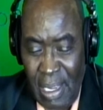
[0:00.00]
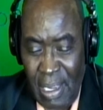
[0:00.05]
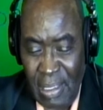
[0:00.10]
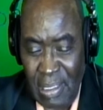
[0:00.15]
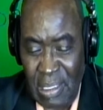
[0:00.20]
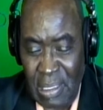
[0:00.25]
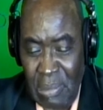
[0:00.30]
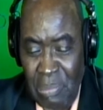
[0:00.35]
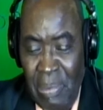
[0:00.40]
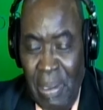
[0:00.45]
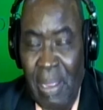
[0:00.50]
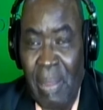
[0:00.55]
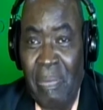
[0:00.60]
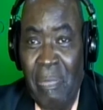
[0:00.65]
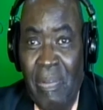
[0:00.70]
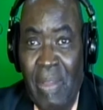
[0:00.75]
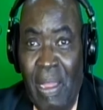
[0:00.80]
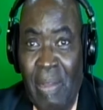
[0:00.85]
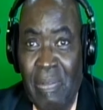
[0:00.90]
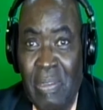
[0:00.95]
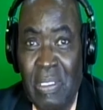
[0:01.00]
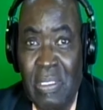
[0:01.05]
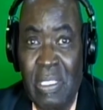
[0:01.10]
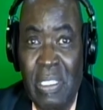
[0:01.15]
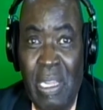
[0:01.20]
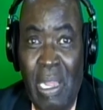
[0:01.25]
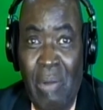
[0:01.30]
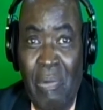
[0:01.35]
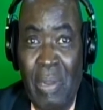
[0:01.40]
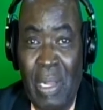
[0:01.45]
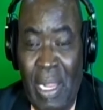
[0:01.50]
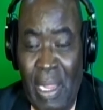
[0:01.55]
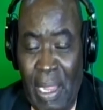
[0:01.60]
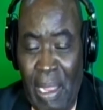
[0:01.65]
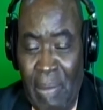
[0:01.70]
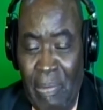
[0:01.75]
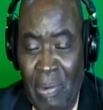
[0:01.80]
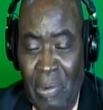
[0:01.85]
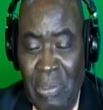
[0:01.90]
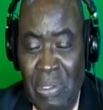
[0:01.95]
Smith of Stairway to
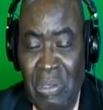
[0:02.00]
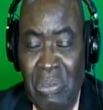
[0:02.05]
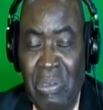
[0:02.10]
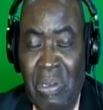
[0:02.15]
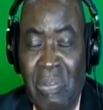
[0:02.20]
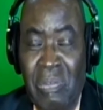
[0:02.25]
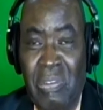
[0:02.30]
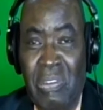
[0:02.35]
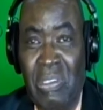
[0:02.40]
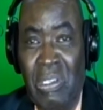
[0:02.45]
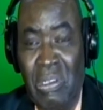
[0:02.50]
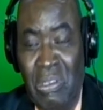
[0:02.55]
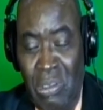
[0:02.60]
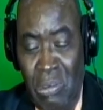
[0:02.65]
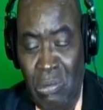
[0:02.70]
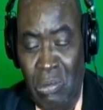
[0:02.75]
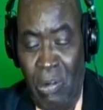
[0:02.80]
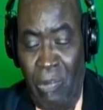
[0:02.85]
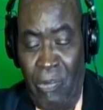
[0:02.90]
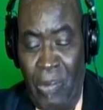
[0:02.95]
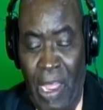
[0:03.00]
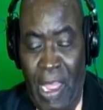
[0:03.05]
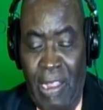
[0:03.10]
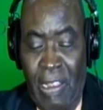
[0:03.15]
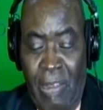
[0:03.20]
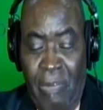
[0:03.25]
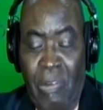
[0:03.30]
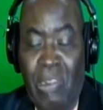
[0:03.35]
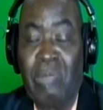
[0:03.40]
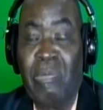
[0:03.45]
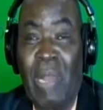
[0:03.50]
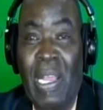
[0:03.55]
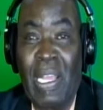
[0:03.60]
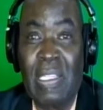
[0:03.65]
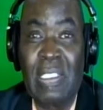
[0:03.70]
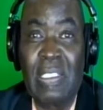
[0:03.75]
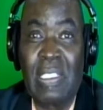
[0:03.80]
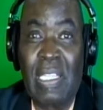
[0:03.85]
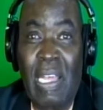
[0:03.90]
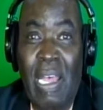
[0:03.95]
Heaven on you to your YouTube fans with my
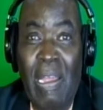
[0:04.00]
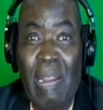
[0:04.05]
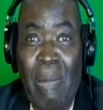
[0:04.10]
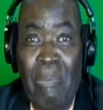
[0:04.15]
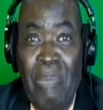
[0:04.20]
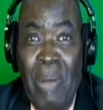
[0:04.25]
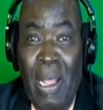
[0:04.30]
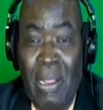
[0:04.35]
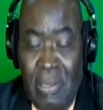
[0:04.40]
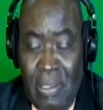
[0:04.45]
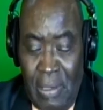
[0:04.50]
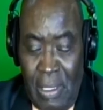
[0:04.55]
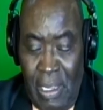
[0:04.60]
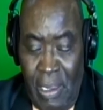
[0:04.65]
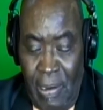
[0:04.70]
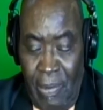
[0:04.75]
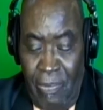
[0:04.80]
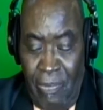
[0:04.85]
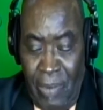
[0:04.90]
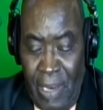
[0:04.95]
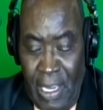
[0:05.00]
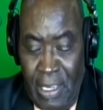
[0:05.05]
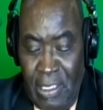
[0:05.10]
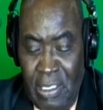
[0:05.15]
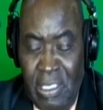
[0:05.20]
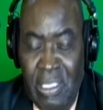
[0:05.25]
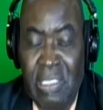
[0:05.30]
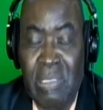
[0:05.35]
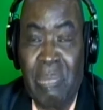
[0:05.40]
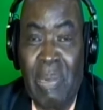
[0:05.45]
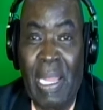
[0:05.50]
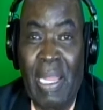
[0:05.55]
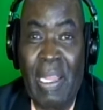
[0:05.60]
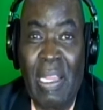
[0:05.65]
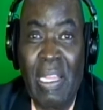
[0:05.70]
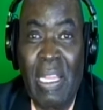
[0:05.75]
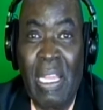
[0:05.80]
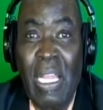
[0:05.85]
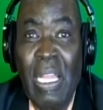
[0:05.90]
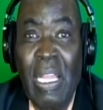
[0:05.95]
son, Apostle Kenneth Fletcher, is my
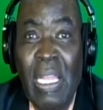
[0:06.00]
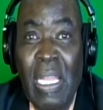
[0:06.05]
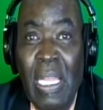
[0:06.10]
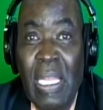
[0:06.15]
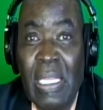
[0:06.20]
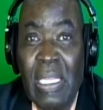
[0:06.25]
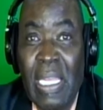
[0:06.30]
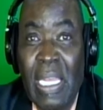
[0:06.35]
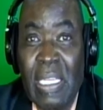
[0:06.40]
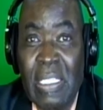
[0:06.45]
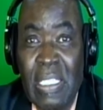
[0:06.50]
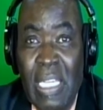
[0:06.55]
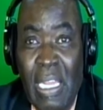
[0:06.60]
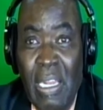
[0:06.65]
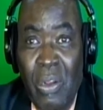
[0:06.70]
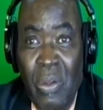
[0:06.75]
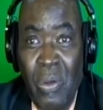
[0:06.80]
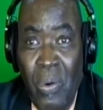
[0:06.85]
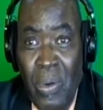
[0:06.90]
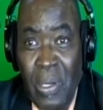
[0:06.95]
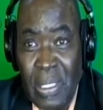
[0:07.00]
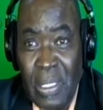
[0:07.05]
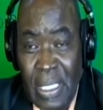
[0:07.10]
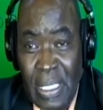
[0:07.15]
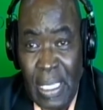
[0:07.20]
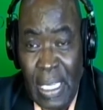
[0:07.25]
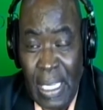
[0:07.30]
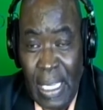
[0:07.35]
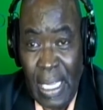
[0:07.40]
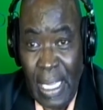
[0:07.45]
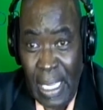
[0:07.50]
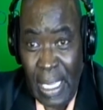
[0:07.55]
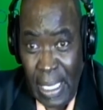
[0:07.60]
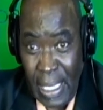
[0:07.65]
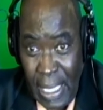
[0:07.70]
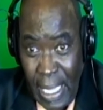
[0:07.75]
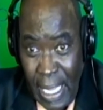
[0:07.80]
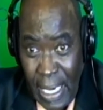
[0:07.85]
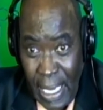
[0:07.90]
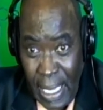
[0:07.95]
guest out of course,
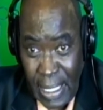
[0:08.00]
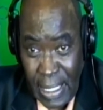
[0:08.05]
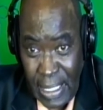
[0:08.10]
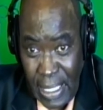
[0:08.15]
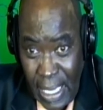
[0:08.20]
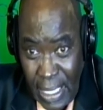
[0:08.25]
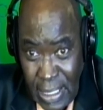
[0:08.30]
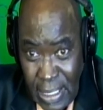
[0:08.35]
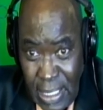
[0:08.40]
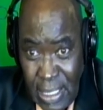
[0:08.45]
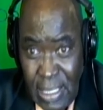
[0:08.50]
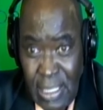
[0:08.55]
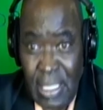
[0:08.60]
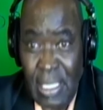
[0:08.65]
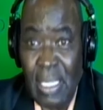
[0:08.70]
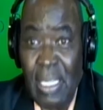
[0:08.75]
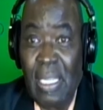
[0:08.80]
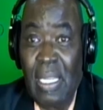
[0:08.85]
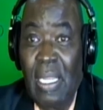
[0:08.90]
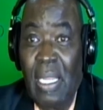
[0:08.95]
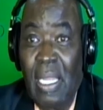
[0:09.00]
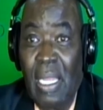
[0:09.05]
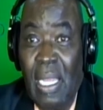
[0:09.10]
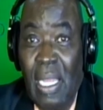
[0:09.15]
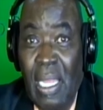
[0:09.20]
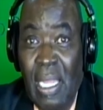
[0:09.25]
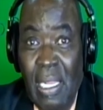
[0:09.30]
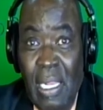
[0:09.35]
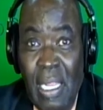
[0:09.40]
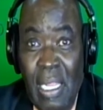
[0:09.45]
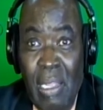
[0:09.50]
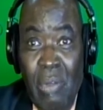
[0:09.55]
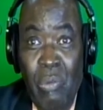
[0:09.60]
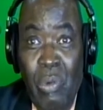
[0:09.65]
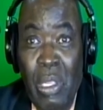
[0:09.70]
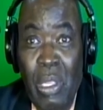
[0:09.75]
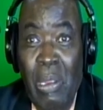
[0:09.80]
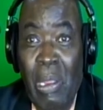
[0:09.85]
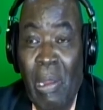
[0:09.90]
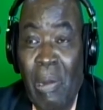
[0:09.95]
Canada, Texas. And hey,
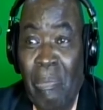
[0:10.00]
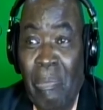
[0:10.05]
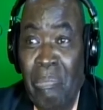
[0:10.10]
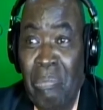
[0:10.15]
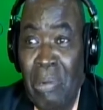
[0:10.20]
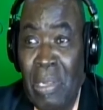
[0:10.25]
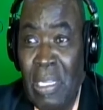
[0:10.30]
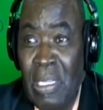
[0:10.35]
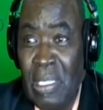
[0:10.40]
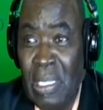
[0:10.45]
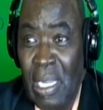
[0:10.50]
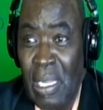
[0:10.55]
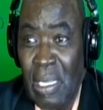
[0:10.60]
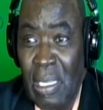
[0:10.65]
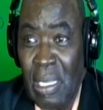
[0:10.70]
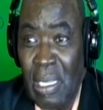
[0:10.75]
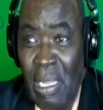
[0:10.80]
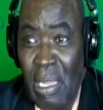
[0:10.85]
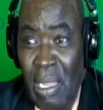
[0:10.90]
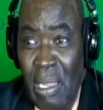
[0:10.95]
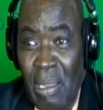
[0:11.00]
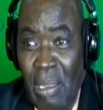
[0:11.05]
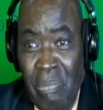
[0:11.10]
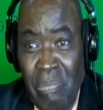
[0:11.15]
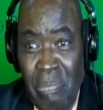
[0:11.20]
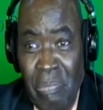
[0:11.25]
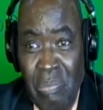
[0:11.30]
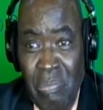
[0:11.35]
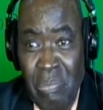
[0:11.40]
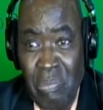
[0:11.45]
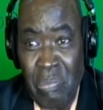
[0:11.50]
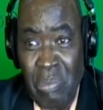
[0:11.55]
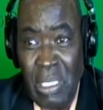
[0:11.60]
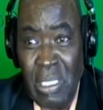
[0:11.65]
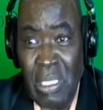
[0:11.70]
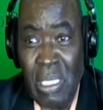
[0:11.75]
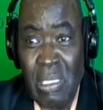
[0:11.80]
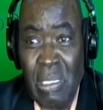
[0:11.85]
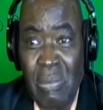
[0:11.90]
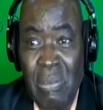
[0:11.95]
we appreciate uh,
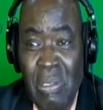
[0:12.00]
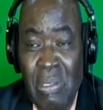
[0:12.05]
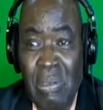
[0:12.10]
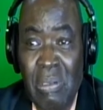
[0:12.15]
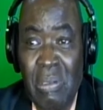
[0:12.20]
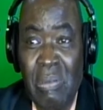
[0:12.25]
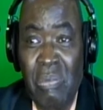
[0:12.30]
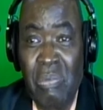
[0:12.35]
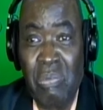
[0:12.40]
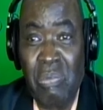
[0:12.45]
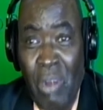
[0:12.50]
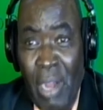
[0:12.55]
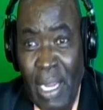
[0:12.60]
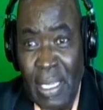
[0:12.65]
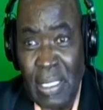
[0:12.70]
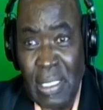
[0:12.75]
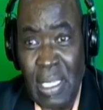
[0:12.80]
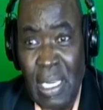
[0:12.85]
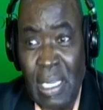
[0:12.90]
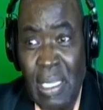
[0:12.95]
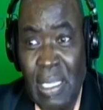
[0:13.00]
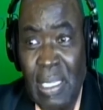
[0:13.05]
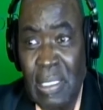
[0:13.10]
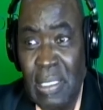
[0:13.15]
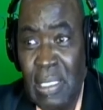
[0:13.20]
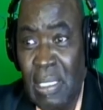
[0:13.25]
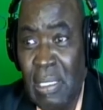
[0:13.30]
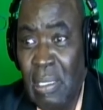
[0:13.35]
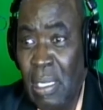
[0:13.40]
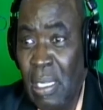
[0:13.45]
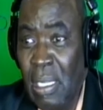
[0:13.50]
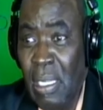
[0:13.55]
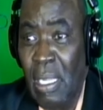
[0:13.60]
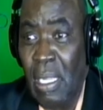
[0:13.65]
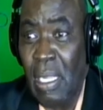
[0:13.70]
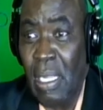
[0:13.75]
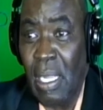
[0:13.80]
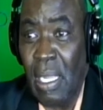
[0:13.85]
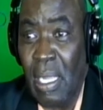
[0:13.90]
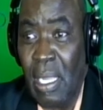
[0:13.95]
appreciate you watching and listening.
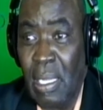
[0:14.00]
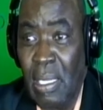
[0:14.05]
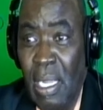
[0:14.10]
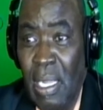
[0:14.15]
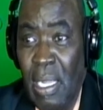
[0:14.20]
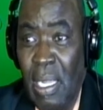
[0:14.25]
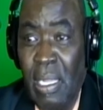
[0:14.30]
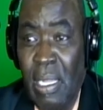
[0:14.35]
And uh,